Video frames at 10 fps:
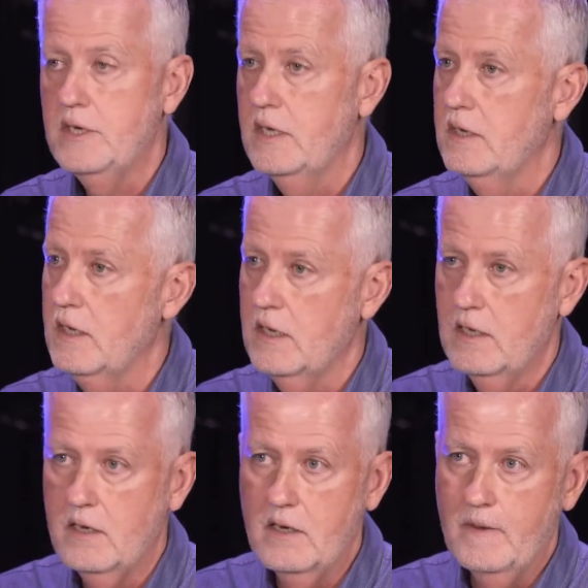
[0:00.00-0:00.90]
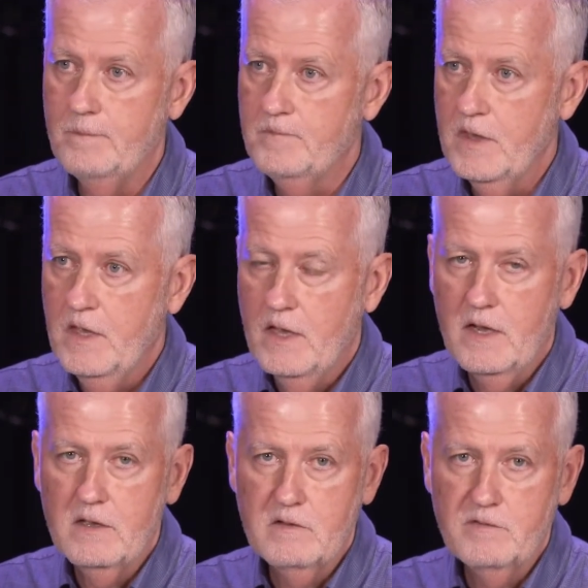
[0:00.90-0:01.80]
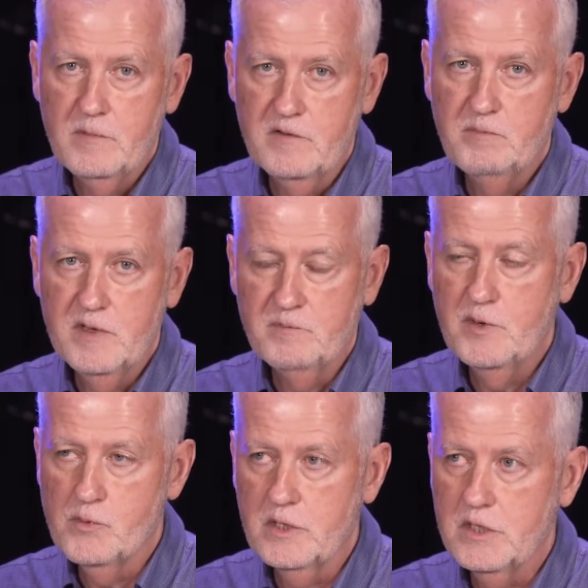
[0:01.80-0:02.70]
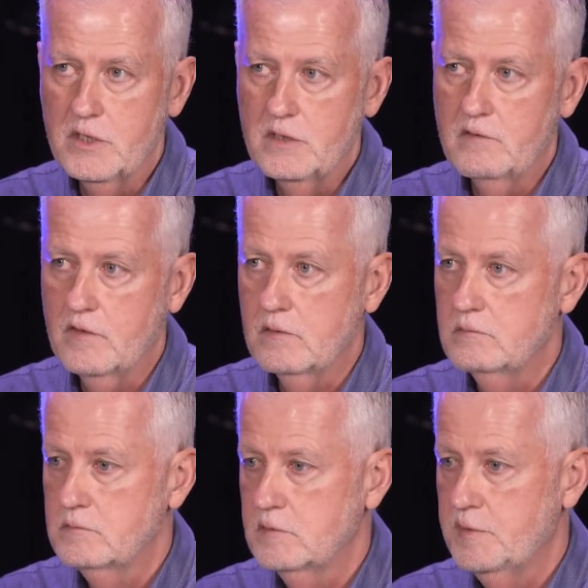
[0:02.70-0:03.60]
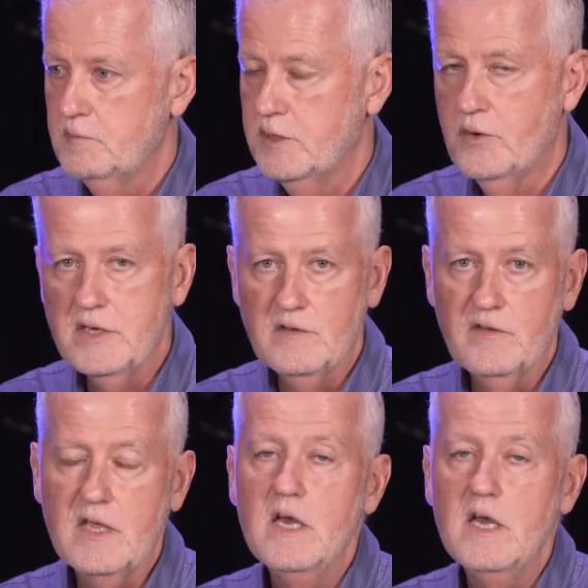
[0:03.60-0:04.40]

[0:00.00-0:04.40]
And it's been really good. So. Been great to see.